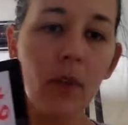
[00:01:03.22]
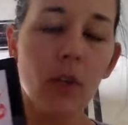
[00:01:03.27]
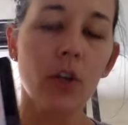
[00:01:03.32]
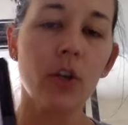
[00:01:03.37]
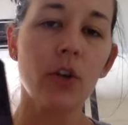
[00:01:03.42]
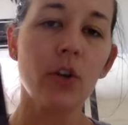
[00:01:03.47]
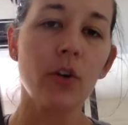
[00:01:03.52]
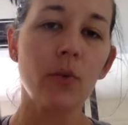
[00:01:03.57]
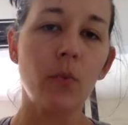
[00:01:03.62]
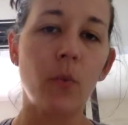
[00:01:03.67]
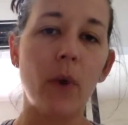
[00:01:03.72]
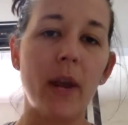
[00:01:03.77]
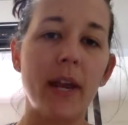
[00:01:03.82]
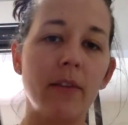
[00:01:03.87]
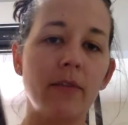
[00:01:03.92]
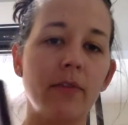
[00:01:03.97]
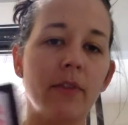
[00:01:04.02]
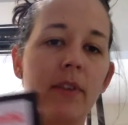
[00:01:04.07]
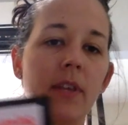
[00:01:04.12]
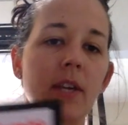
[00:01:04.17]
Your
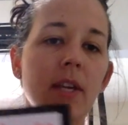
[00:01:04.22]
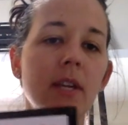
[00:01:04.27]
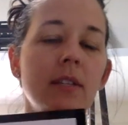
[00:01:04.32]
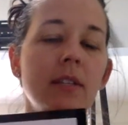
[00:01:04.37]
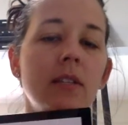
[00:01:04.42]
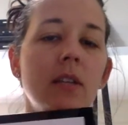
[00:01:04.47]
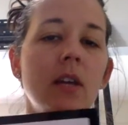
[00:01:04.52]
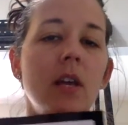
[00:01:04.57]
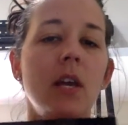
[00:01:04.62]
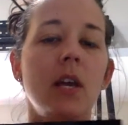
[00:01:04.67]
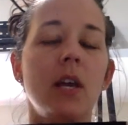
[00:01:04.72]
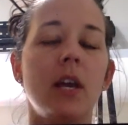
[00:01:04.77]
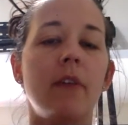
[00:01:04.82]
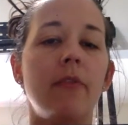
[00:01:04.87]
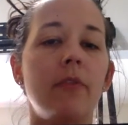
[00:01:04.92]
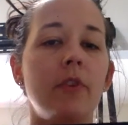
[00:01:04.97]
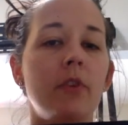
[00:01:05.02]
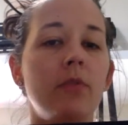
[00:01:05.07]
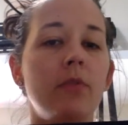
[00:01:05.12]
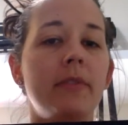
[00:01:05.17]
weight for these,
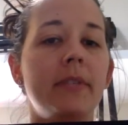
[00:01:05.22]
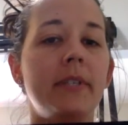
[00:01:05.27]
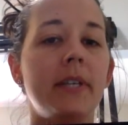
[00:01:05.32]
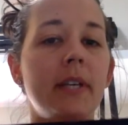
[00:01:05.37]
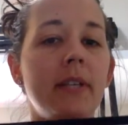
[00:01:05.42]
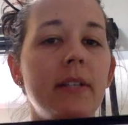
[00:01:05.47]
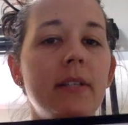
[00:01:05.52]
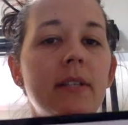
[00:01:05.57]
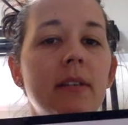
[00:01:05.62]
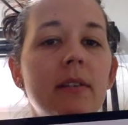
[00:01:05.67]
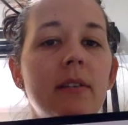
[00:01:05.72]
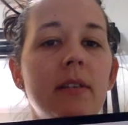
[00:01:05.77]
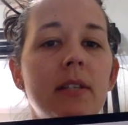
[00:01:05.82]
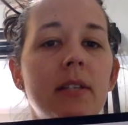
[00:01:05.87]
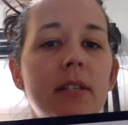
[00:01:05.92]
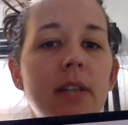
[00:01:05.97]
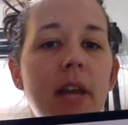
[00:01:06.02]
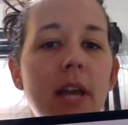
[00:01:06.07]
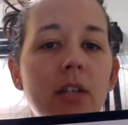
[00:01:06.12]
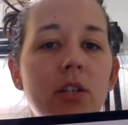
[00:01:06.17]
if you did the
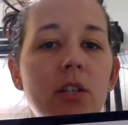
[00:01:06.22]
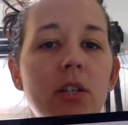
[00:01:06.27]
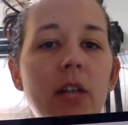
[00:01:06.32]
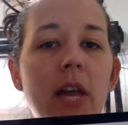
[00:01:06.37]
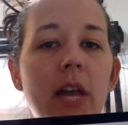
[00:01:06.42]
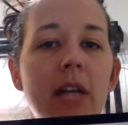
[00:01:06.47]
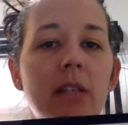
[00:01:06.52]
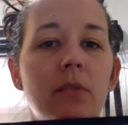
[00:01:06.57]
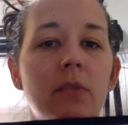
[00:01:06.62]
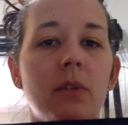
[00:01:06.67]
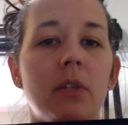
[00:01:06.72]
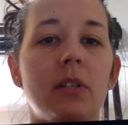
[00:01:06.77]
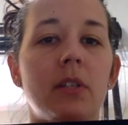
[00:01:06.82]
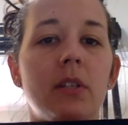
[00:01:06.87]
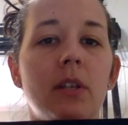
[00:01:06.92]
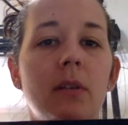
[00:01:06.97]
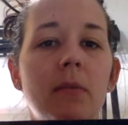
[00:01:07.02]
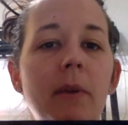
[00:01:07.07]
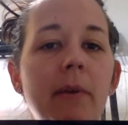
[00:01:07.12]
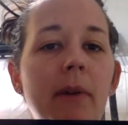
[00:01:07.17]
snatches last week, it's
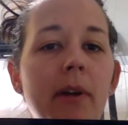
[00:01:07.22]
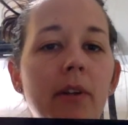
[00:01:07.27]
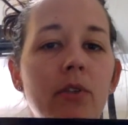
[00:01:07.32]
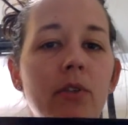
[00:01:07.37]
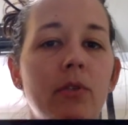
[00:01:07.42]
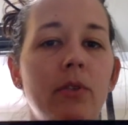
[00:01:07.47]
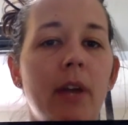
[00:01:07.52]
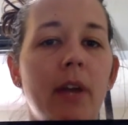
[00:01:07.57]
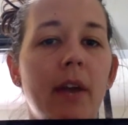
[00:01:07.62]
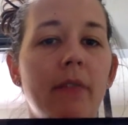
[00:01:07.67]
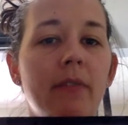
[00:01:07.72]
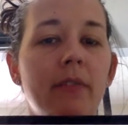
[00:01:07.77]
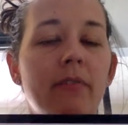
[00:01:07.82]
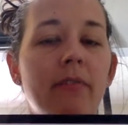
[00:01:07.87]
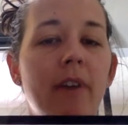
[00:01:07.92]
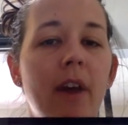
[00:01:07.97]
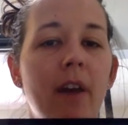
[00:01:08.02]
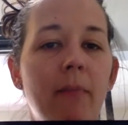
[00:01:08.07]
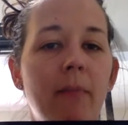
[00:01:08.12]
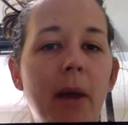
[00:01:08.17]
going to be about 2.5 to
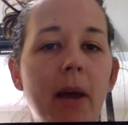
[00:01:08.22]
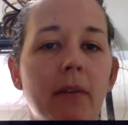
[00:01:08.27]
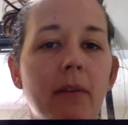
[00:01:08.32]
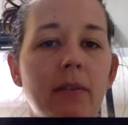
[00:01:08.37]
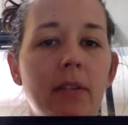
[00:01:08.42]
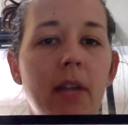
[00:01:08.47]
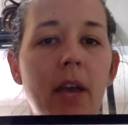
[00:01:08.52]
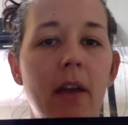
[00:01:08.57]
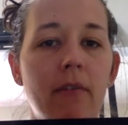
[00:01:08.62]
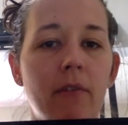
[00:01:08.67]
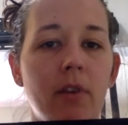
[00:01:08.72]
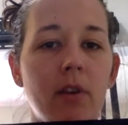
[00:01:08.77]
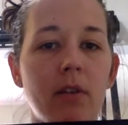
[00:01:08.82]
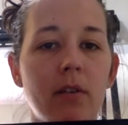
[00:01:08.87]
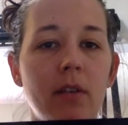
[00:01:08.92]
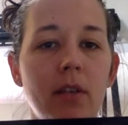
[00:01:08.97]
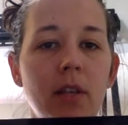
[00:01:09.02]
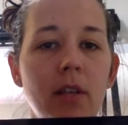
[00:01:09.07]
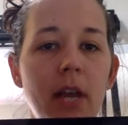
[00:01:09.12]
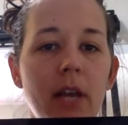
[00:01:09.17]
5 pounds heavier
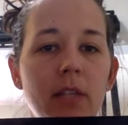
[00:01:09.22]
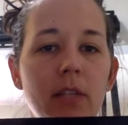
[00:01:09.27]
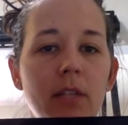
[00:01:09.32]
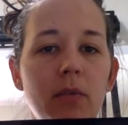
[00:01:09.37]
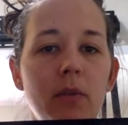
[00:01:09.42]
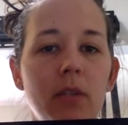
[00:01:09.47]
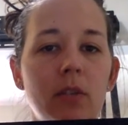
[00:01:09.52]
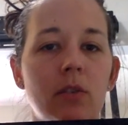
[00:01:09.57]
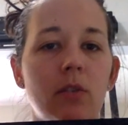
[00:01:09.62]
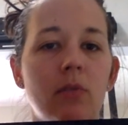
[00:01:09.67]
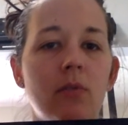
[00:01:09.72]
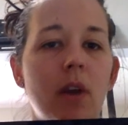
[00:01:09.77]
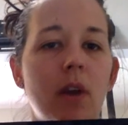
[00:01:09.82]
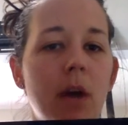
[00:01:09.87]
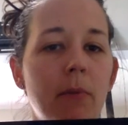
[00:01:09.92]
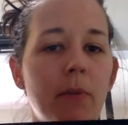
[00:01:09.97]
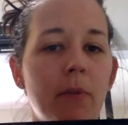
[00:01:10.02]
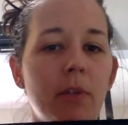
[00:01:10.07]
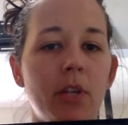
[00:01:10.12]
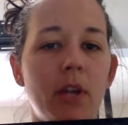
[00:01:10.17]
than last week, so
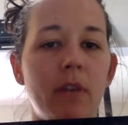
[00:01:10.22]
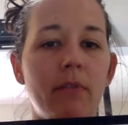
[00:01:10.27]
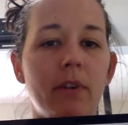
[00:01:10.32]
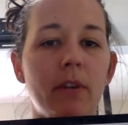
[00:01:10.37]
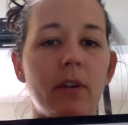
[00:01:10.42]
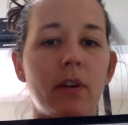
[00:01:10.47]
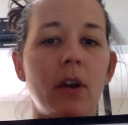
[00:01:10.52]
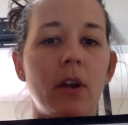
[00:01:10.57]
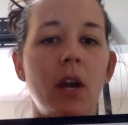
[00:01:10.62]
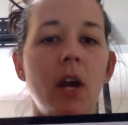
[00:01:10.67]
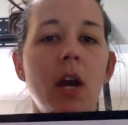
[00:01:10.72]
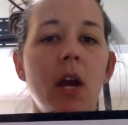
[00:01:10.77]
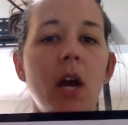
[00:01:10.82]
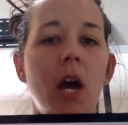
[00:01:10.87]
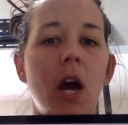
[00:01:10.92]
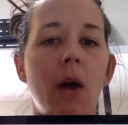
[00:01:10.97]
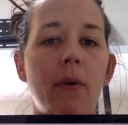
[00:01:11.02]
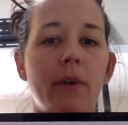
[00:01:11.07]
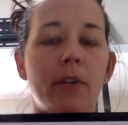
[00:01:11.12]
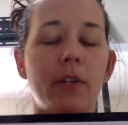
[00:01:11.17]
not much heavier.
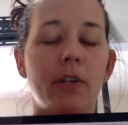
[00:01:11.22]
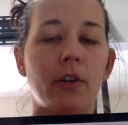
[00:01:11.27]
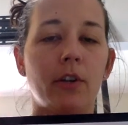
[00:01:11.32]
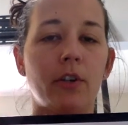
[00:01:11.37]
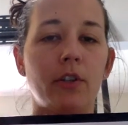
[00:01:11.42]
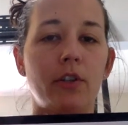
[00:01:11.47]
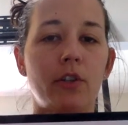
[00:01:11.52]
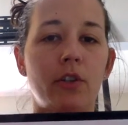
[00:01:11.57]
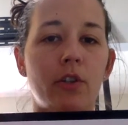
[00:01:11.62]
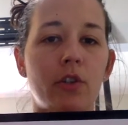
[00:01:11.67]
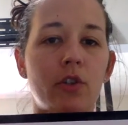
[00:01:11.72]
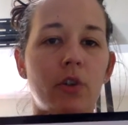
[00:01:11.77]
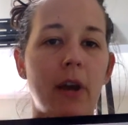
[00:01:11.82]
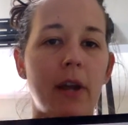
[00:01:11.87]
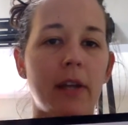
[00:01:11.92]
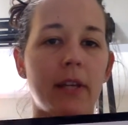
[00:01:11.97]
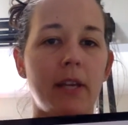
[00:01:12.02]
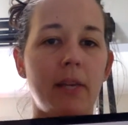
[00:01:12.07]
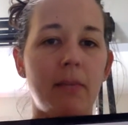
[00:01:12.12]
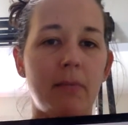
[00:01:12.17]
I would encourage you to try
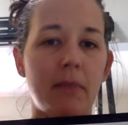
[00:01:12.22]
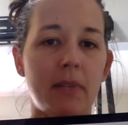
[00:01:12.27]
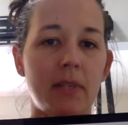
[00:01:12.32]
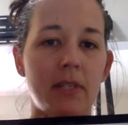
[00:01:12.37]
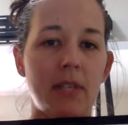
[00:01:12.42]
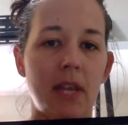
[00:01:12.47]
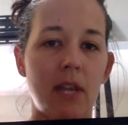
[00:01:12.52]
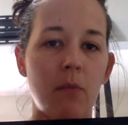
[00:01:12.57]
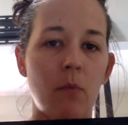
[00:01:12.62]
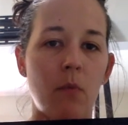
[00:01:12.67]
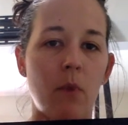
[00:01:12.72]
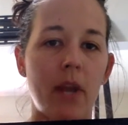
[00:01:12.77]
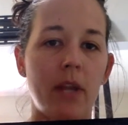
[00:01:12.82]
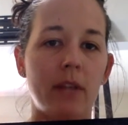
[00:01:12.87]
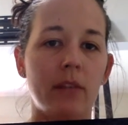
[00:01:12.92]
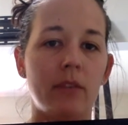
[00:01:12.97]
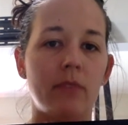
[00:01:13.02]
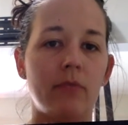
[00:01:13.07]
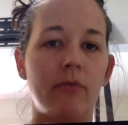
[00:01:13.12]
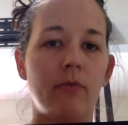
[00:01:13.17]
and keep the same
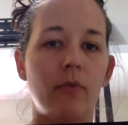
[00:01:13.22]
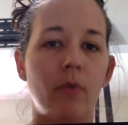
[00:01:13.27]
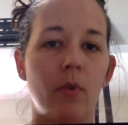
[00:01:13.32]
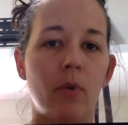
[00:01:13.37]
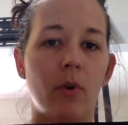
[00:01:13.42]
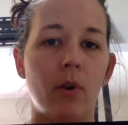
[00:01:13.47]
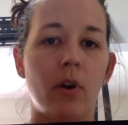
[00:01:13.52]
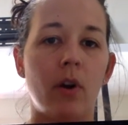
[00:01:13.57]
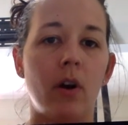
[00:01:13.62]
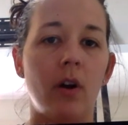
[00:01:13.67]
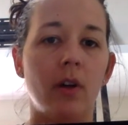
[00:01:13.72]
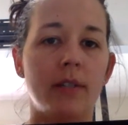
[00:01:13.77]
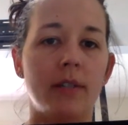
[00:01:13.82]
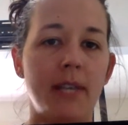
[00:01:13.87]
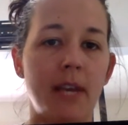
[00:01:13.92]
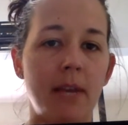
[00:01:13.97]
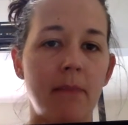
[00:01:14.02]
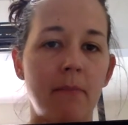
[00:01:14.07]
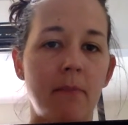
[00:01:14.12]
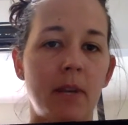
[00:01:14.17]
weight for all
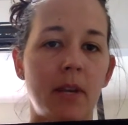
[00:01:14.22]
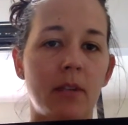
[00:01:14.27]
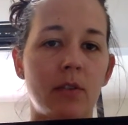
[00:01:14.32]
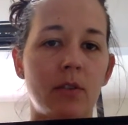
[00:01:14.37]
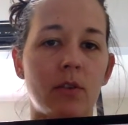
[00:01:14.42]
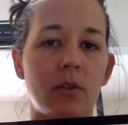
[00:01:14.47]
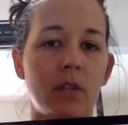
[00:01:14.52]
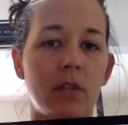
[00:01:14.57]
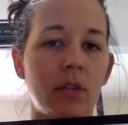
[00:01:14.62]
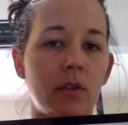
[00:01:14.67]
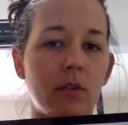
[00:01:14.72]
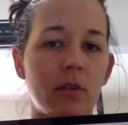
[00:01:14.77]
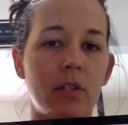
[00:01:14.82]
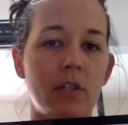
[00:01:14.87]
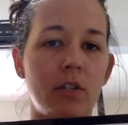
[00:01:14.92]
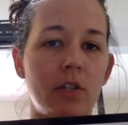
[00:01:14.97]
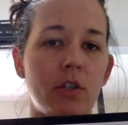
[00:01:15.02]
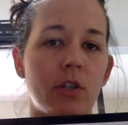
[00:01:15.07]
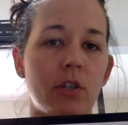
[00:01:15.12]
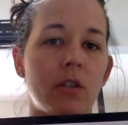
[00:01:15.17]
10 minutes or
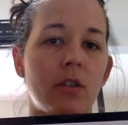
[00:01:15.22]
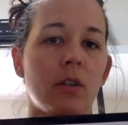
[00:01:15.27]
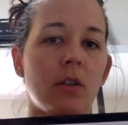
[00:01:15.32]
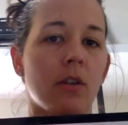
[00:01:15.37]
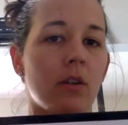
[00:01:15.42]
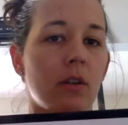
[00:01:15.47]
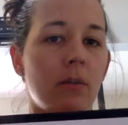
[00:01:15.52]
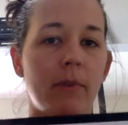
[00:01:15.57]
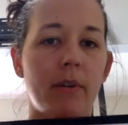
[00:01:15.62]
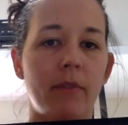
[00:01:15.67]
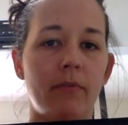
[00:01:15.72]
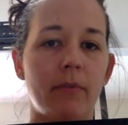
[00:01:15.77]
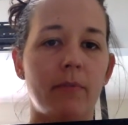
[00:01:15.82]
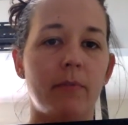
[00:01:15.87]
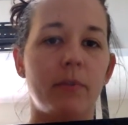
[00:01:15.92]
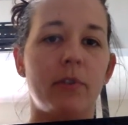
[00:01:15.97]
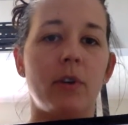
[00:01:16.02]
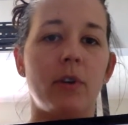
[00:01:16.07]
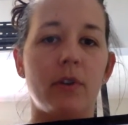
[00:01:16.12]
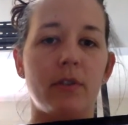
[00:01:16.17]
increase just a little bit from
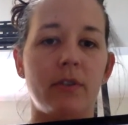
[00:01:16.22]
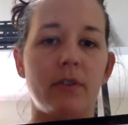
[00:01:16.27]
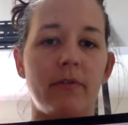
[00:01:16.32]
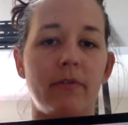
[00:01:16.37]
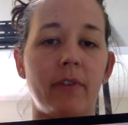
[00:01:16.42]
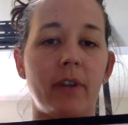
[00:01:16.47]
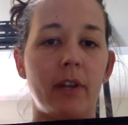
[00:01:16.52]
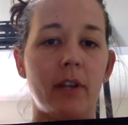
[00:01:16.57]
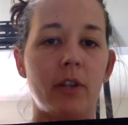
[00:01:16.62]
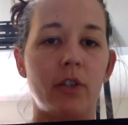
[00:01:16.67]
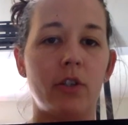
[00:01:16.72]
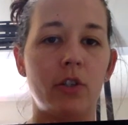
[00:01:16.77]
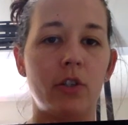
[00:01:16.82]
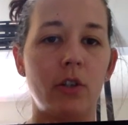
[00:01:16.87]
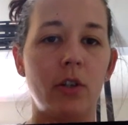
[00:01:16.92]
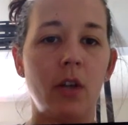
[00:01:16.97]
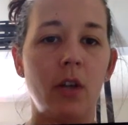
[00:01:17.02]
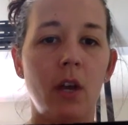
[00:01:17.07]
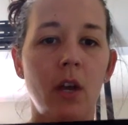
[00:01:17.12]
start to finish.